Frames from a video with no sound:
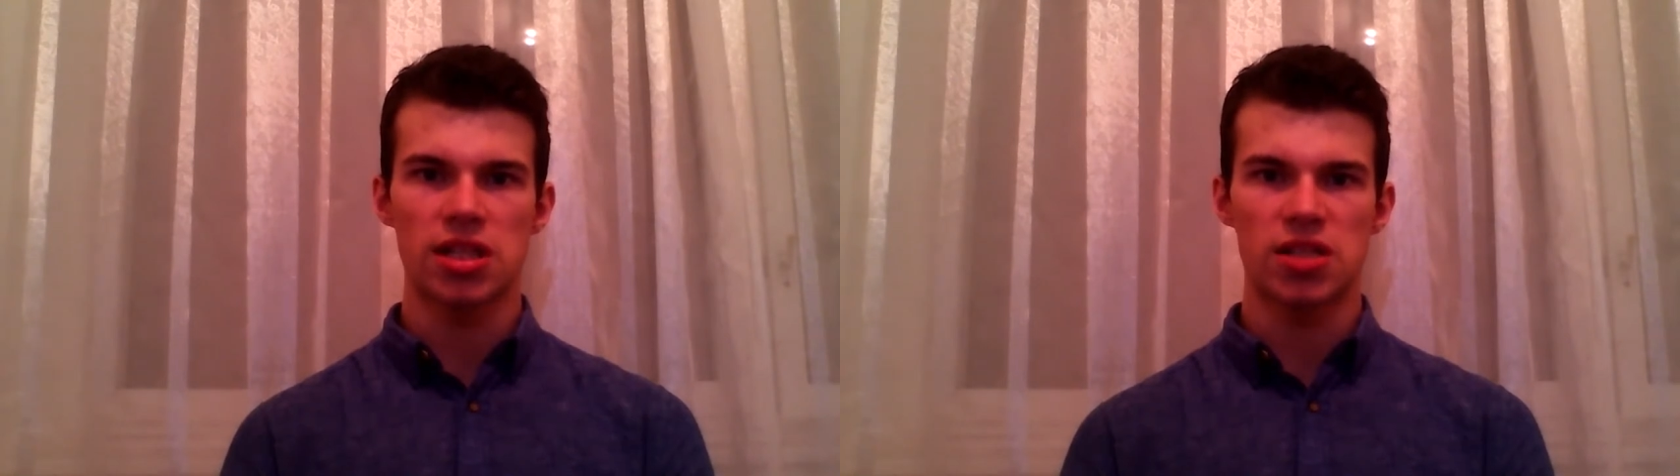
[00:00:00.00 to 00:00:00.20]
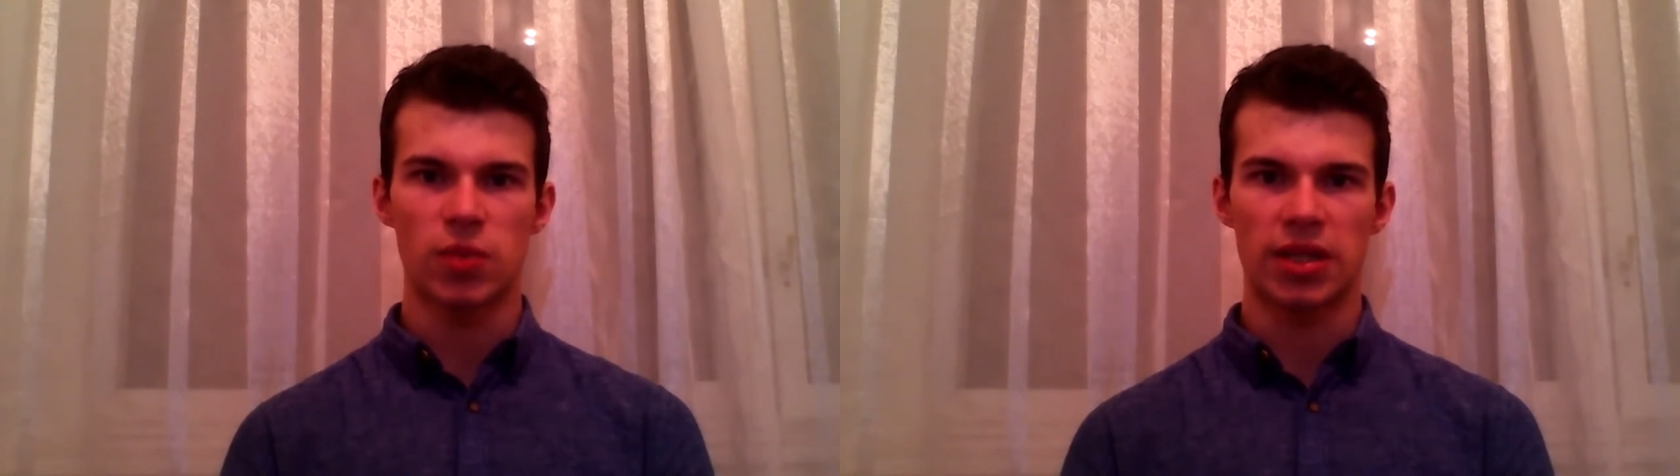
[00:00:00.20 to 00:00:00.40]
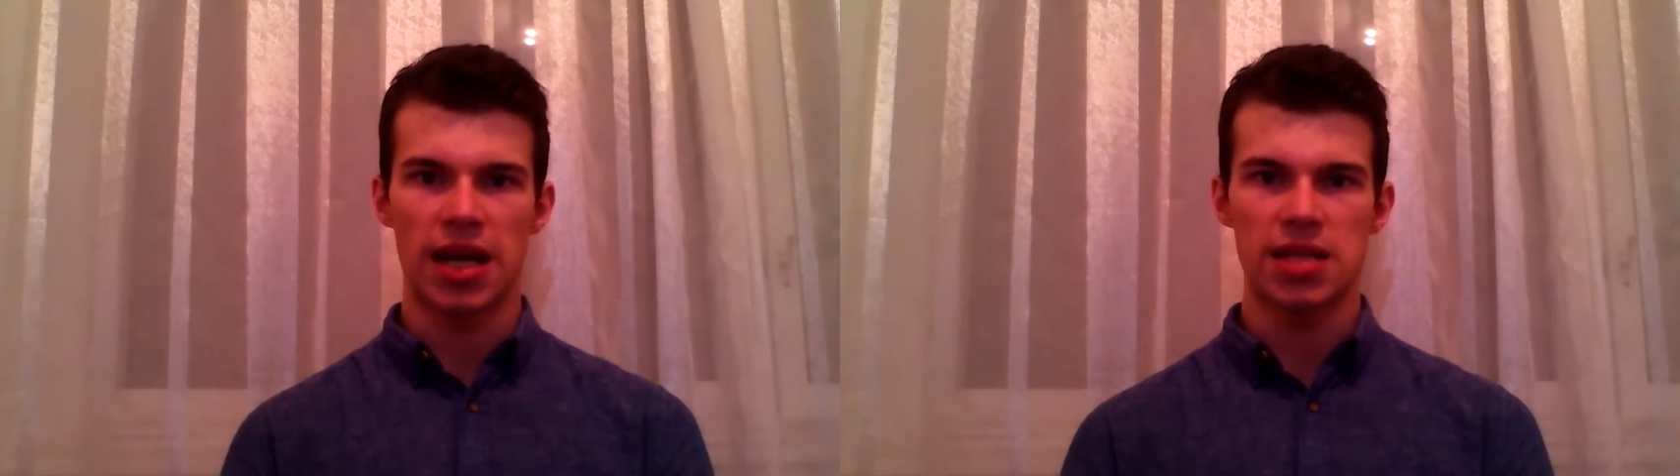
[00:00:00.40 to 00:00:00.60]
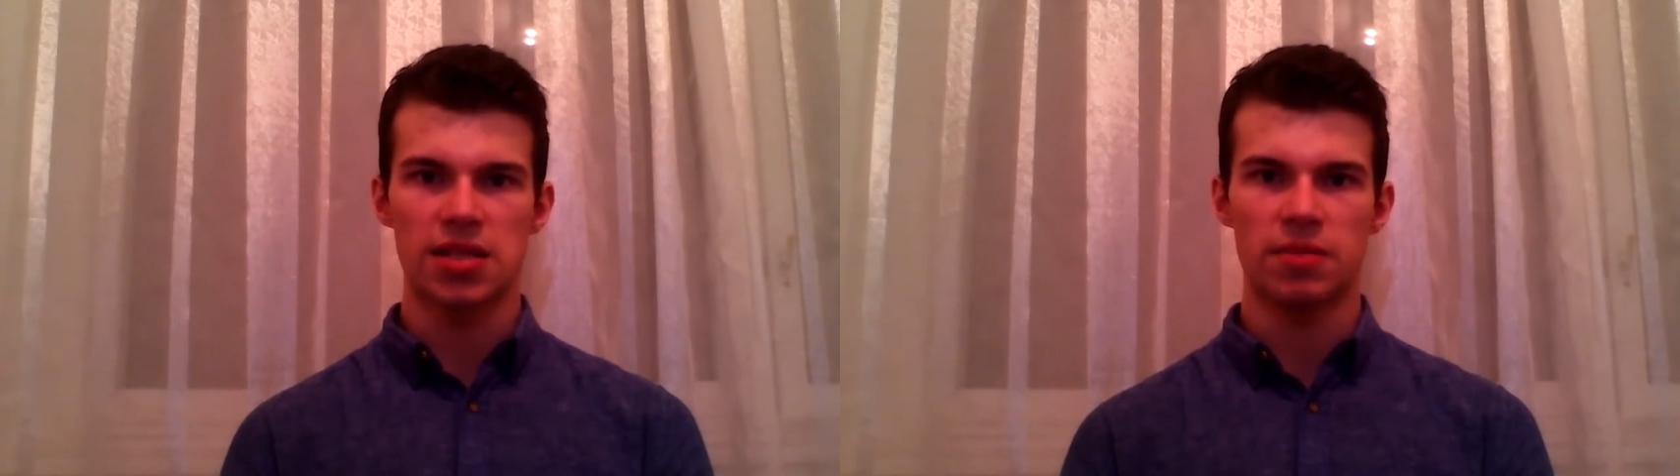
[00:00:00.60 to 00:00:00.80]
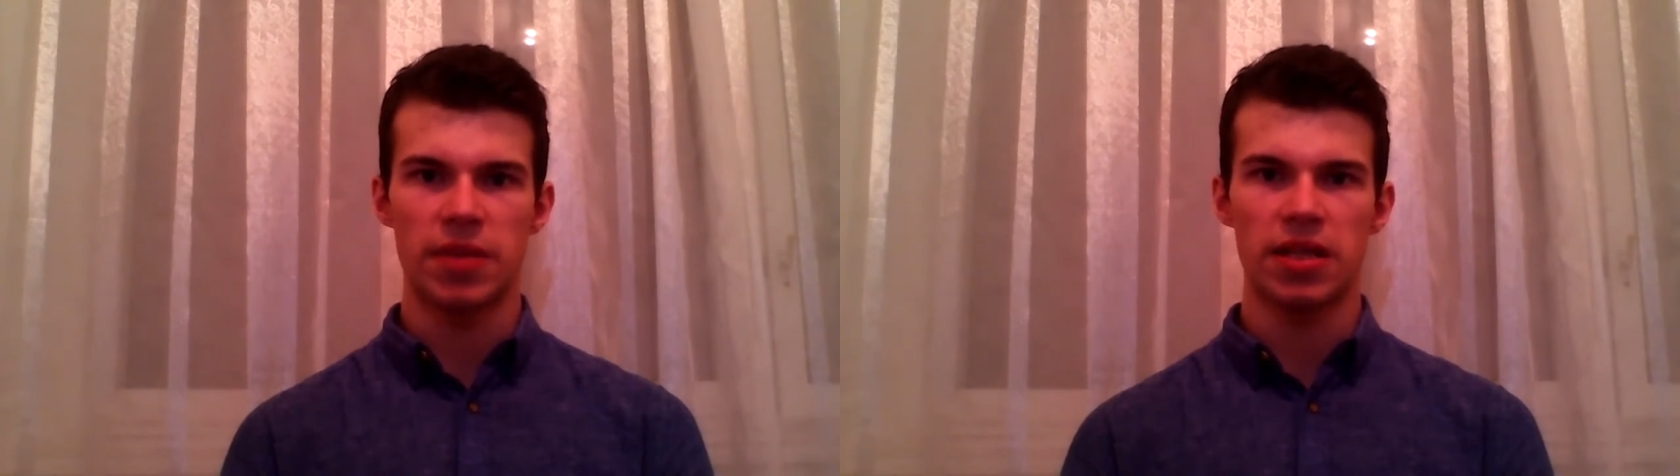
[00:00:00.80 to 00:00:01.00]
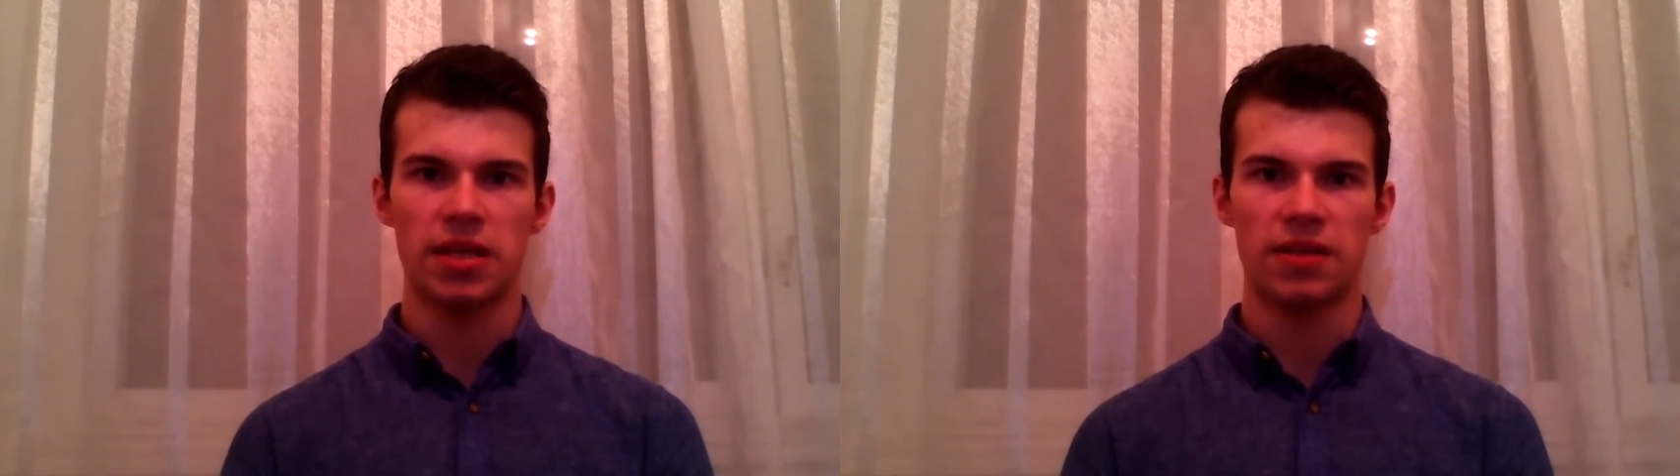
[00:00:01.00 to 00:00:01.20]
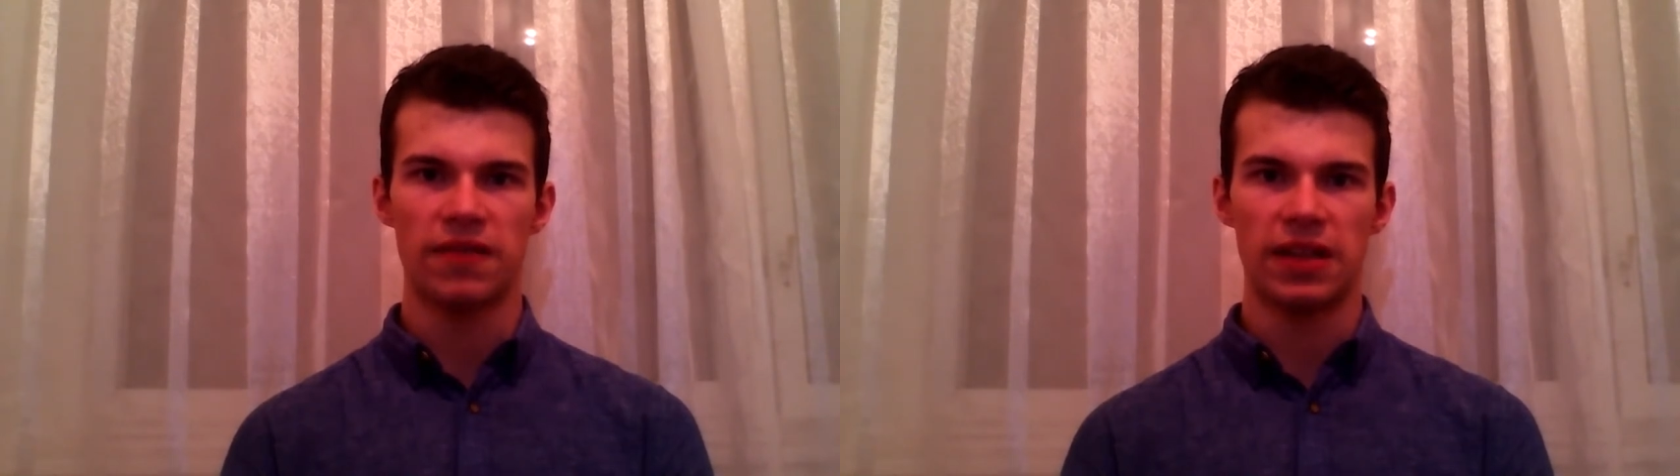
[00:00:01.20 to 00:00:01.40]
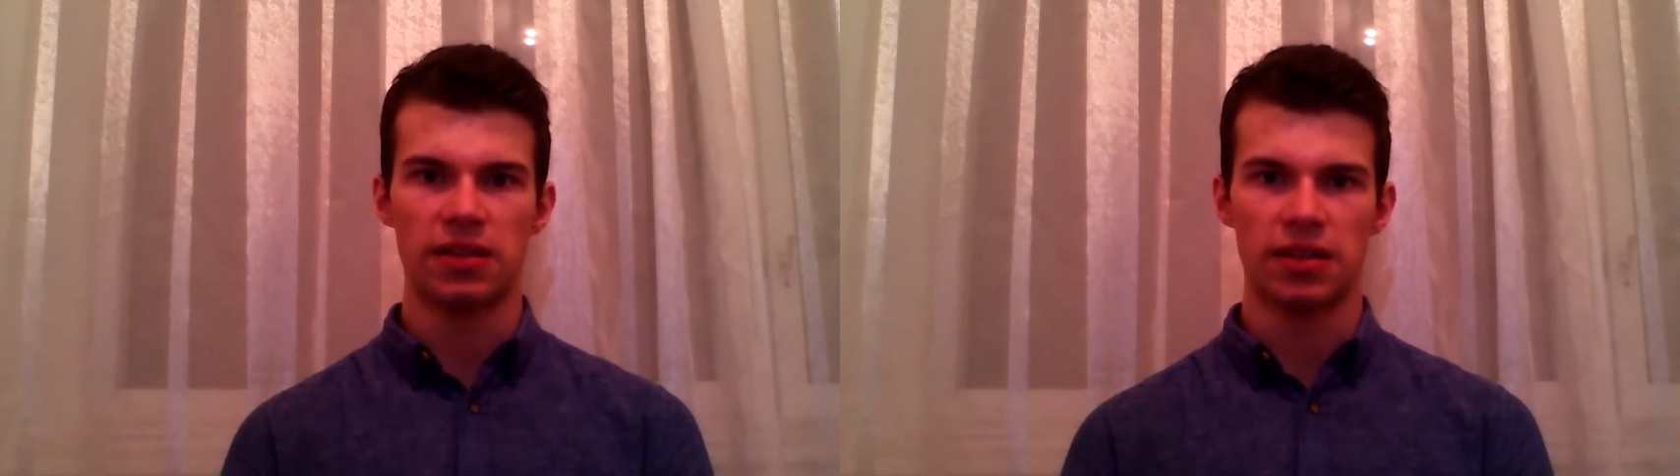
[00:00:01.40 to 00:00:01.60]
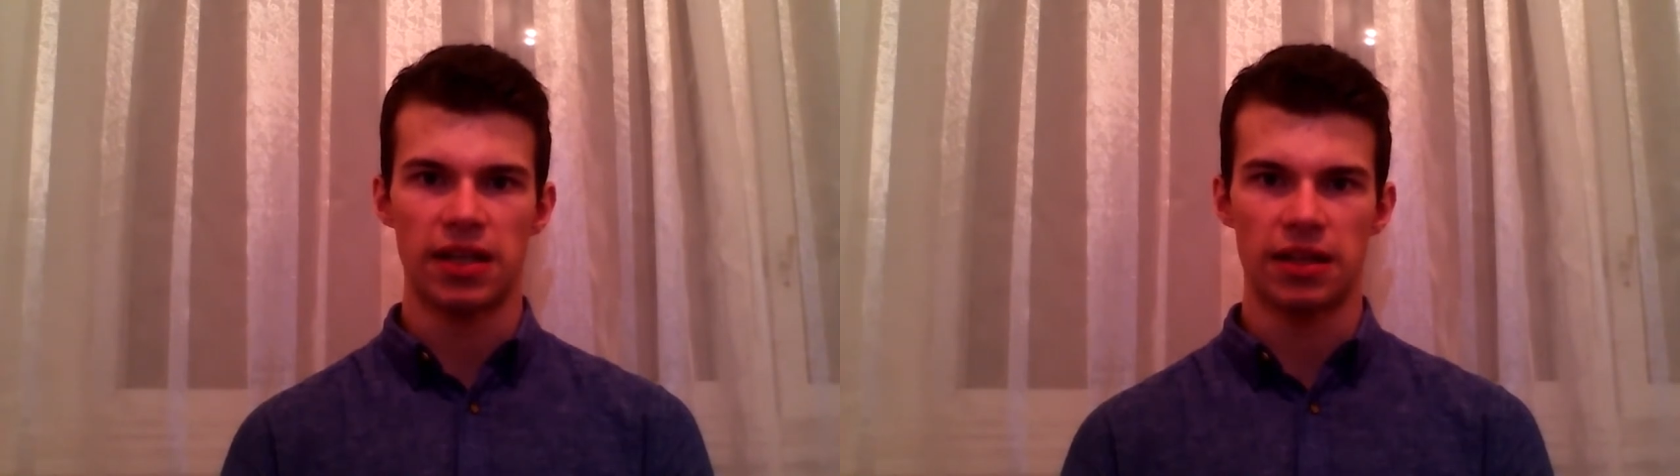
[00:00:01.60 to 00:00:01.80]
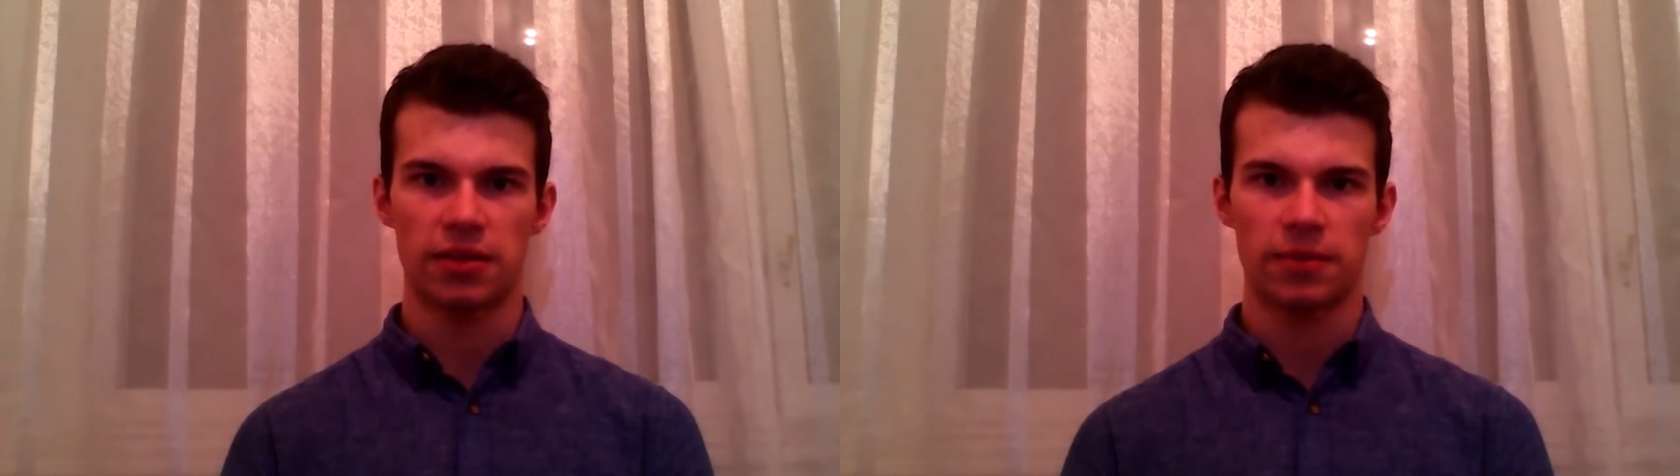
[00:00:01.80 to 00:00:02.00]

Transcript: is what hasn't been invented yet.